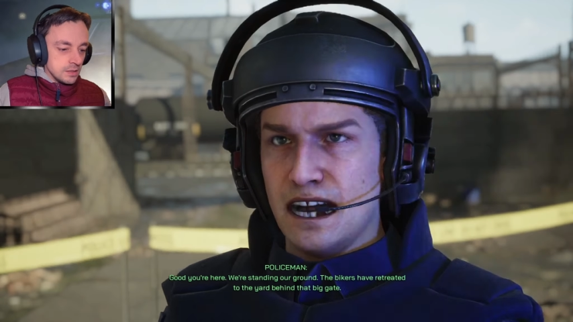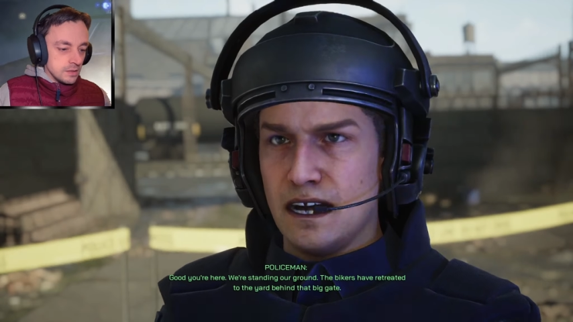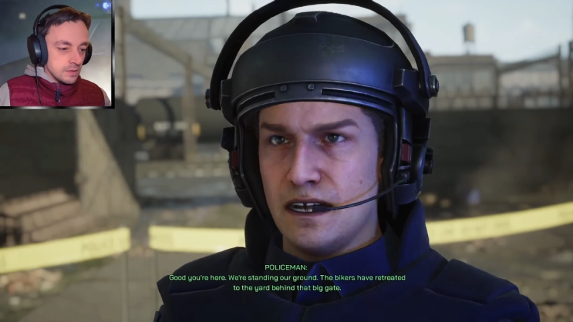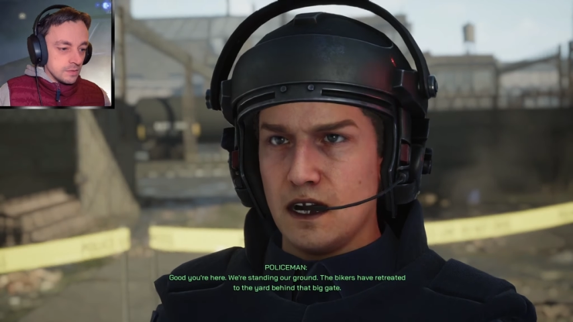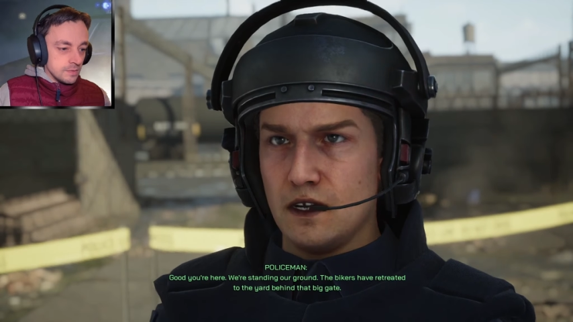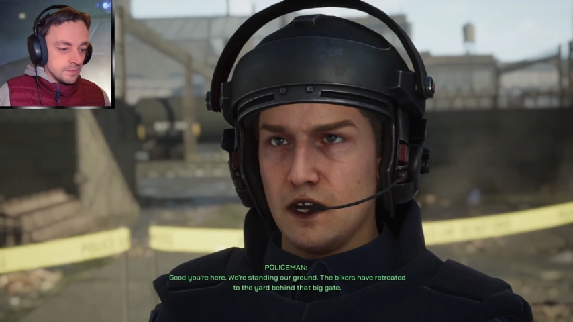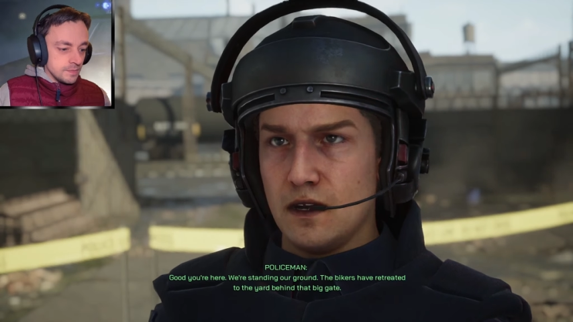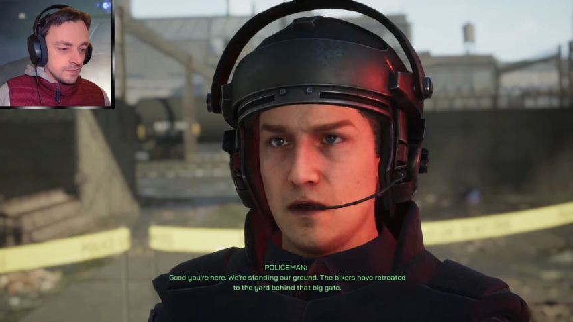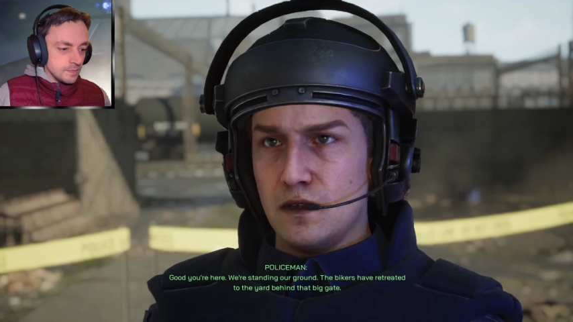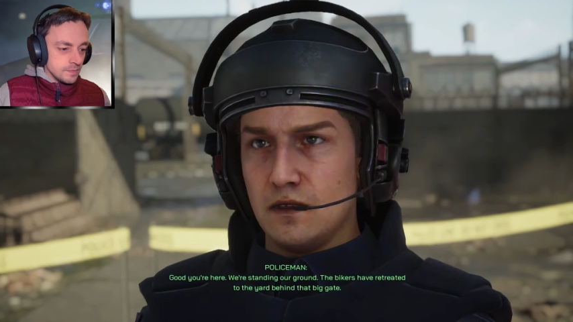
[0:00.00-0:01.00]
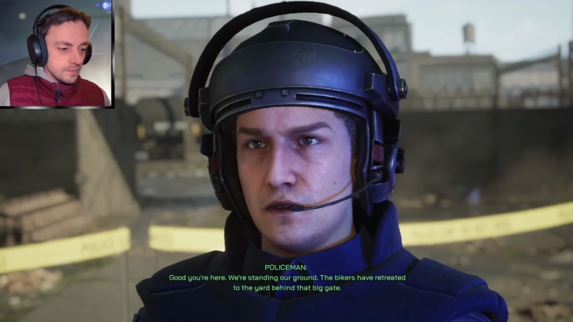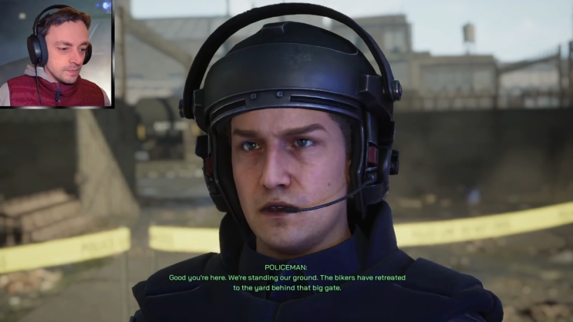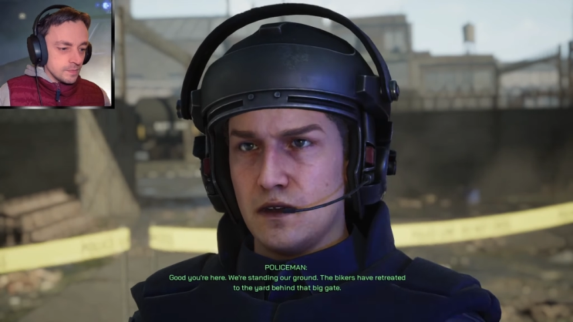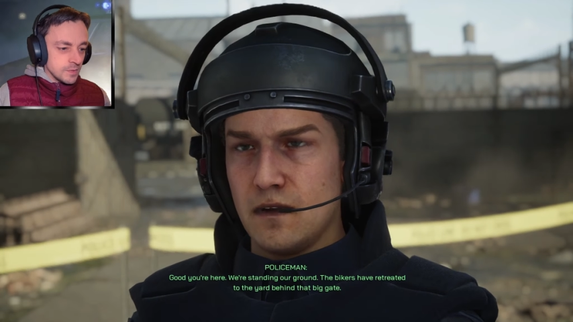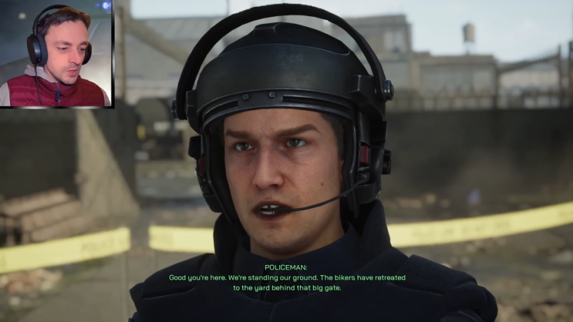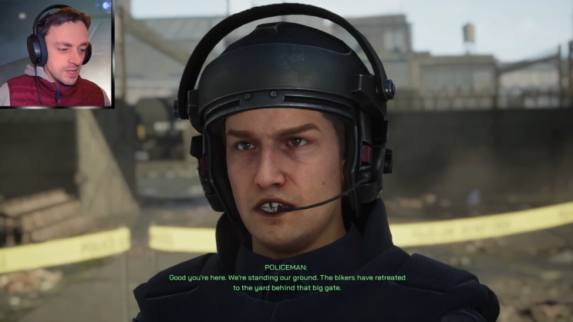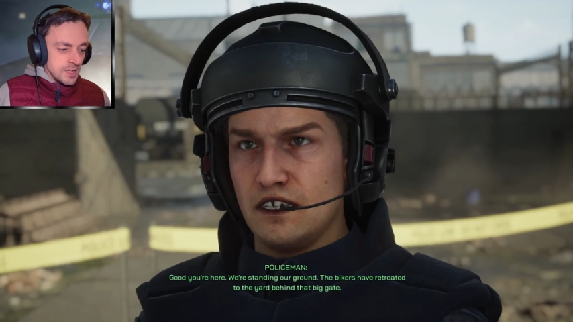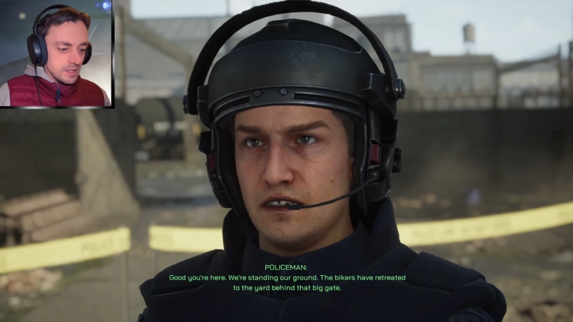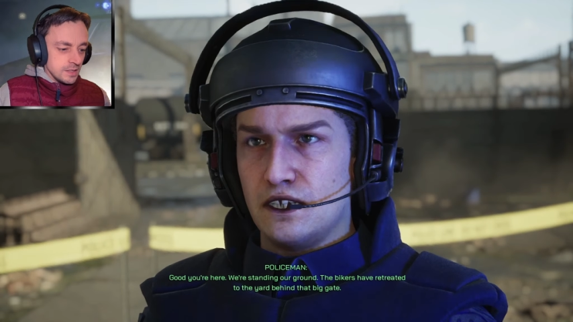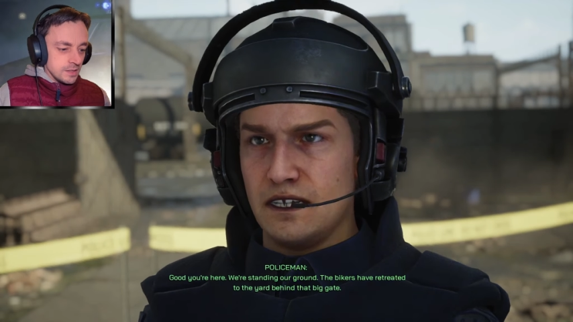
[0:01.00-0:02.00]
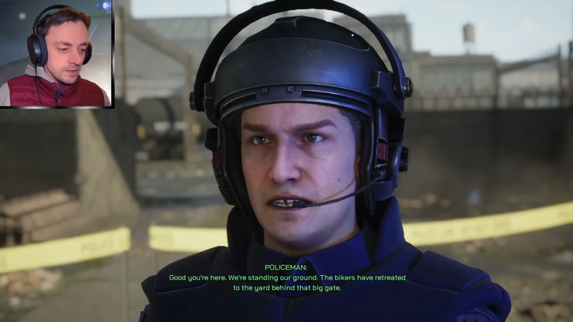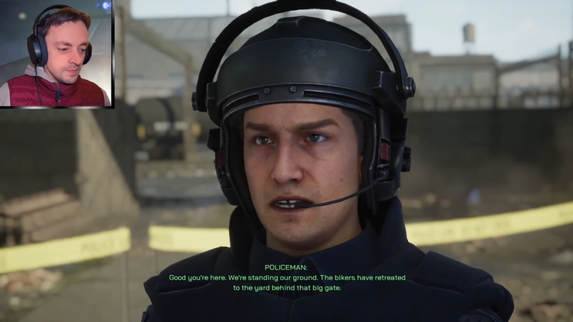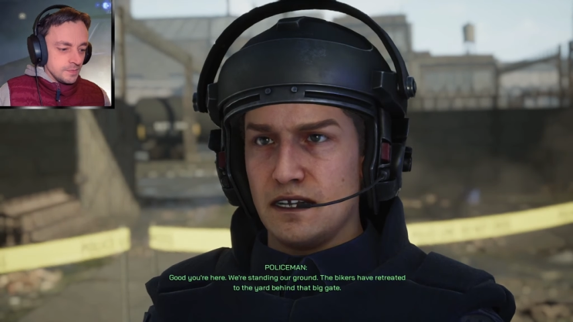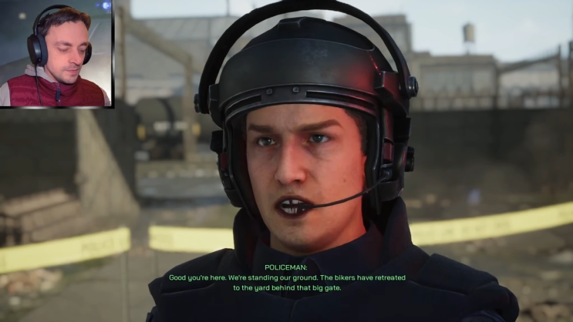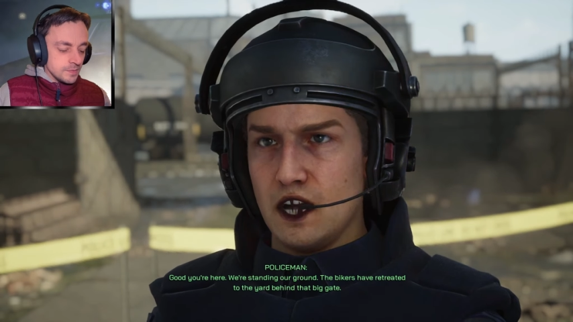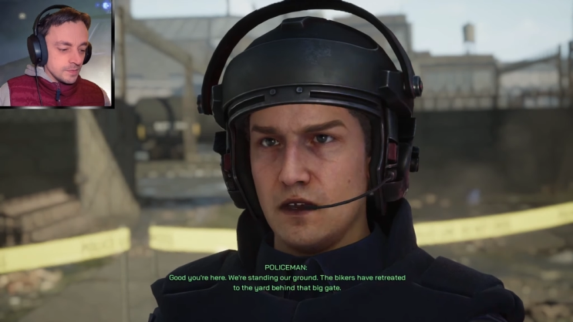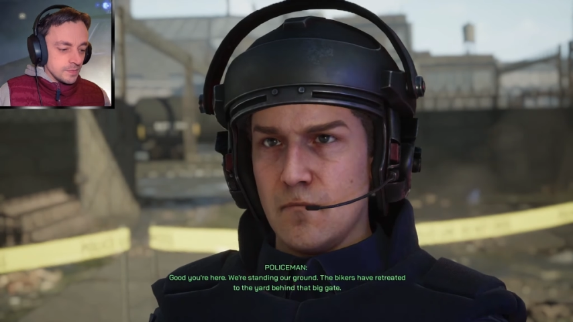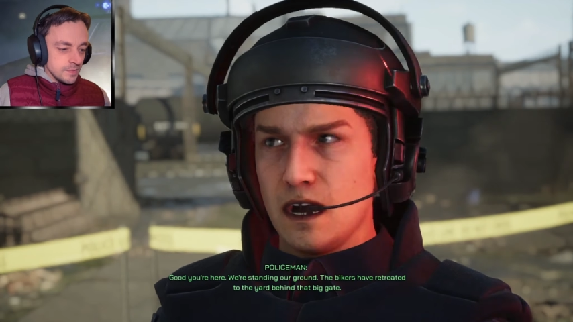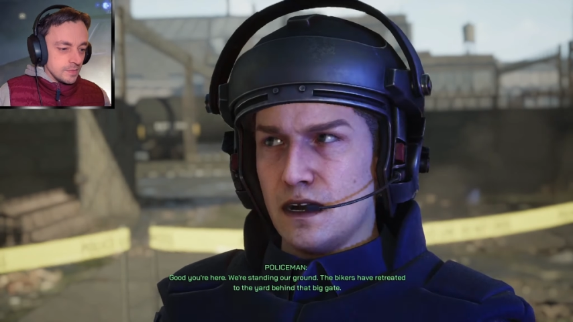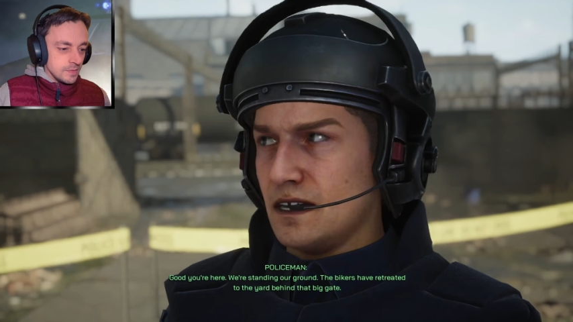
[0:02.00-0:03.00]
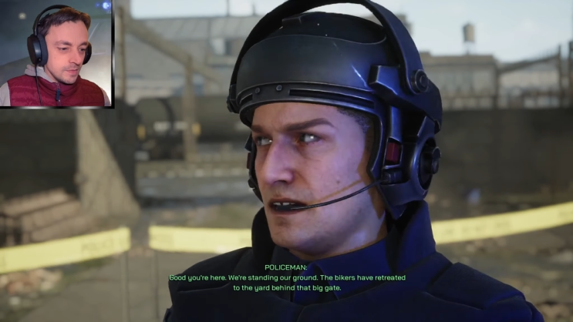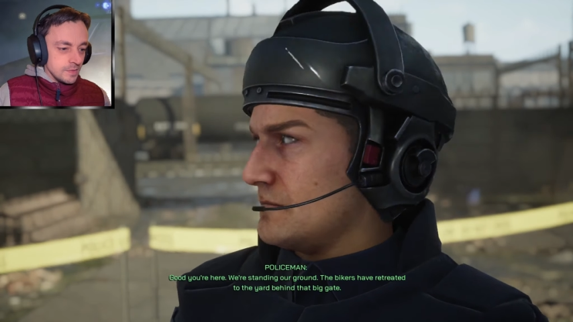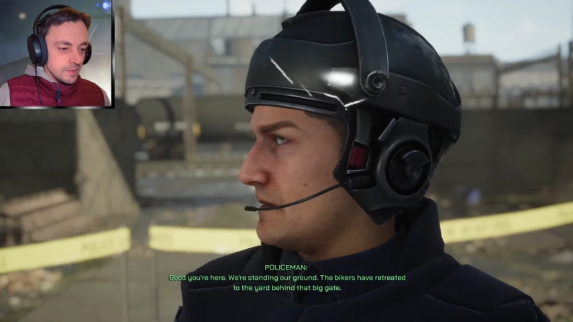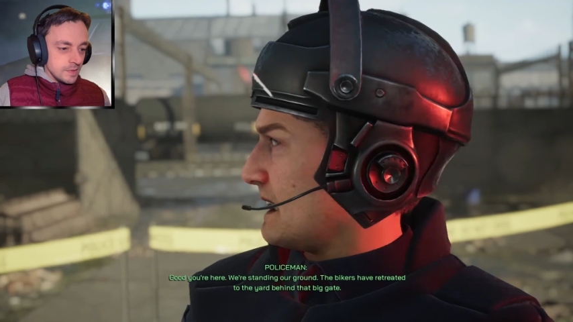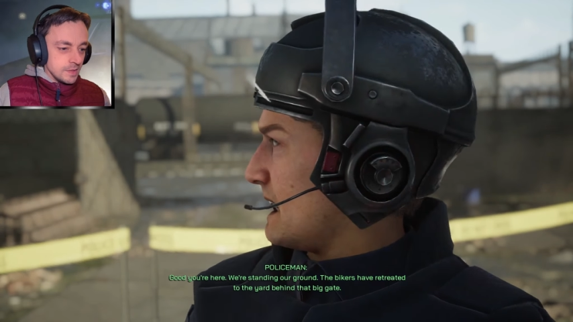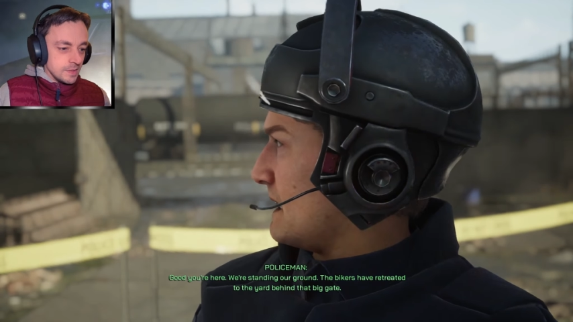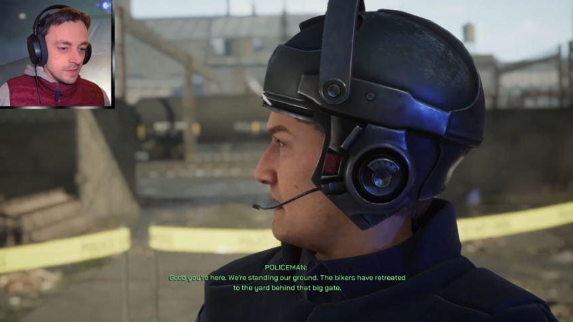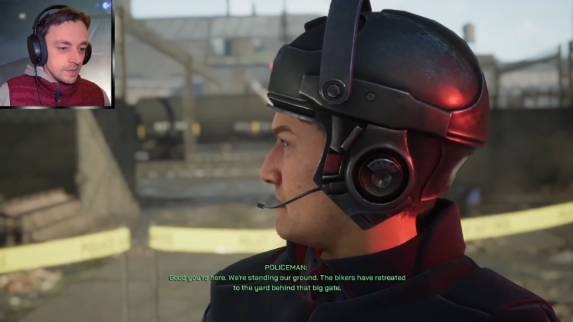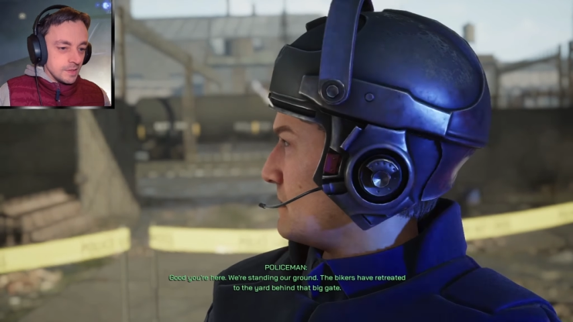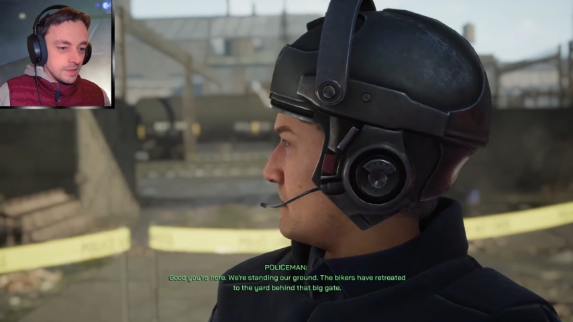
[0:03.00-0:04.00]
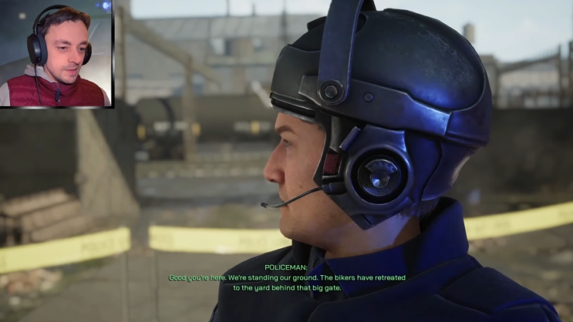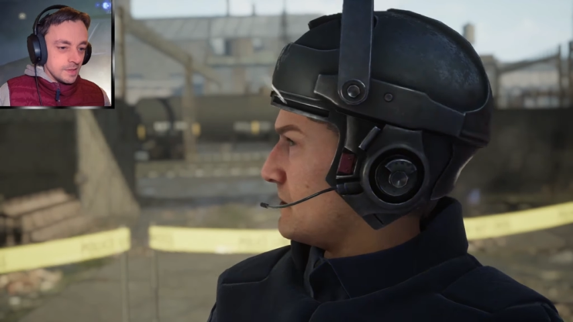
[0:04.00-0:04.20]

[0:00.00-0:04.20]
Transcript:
Speaker 1: We're standing our ground. Great. The bikers have retreated to the yard behind that big gate.